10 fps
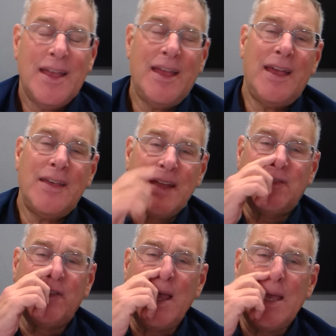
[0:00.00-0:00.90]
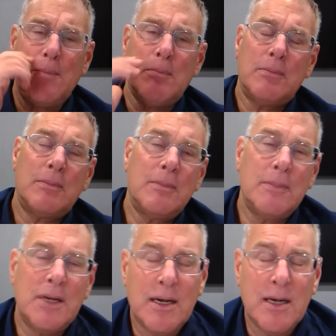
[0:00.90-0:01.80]
And that same
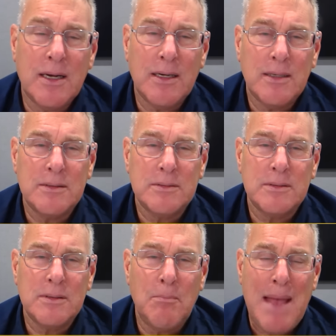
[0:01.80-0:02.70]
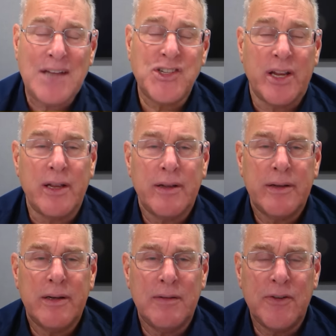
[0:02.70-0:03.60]
uh, matching
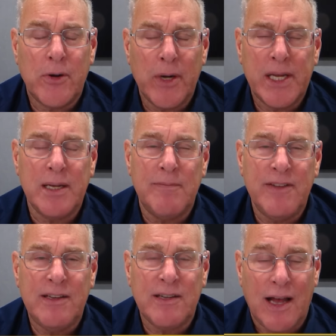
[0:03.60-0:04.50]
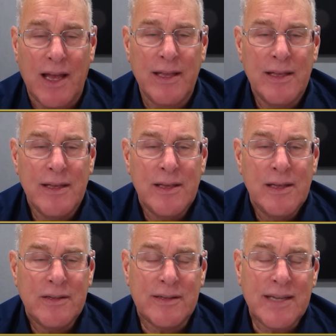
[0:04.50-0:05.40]
of curriculum vitae
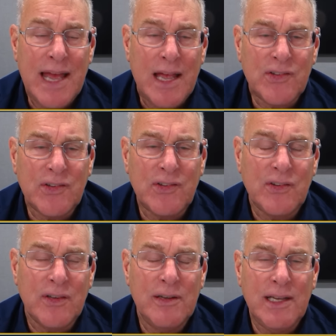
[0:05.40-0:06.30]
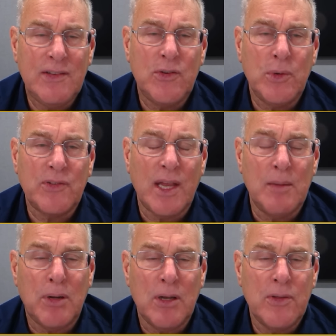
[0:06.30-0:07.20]
to tasks needs to
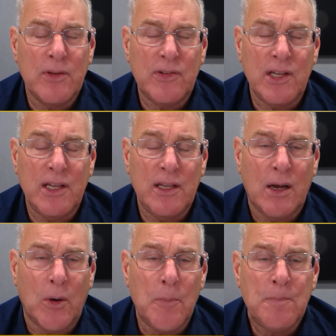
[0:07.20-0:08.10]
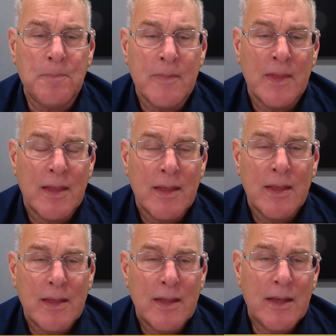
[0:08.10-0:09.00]
extend below the CEO.
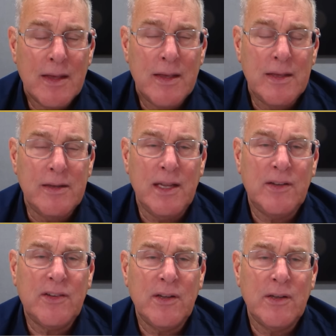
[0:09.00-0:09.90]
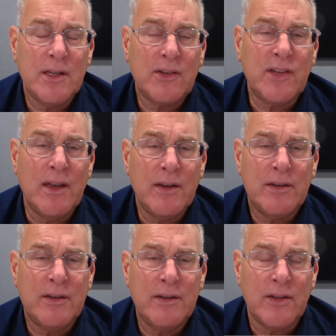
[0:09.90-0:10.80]
Uh, it needs to
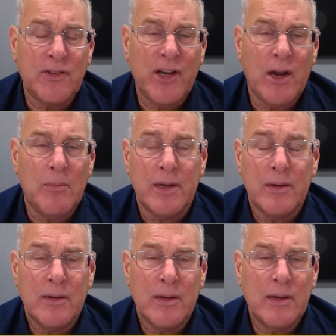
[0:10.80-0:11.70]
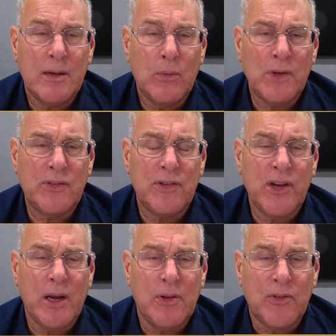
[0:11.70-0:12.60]
extend to the chairman. Uh, what's the
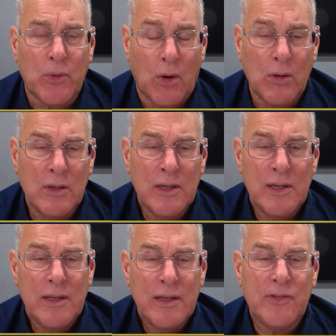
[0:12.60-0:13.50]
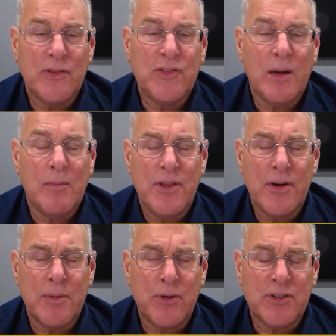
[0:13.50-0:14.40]
chairman's role? Is the chairman
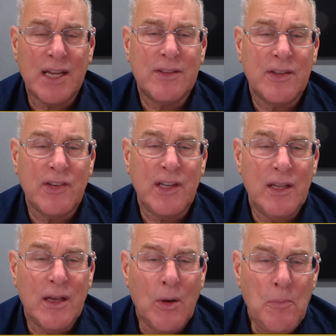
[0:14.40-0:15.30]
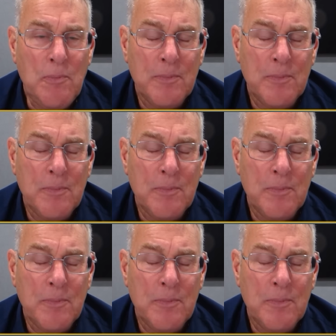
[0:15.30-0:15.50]
there to protect the CEO?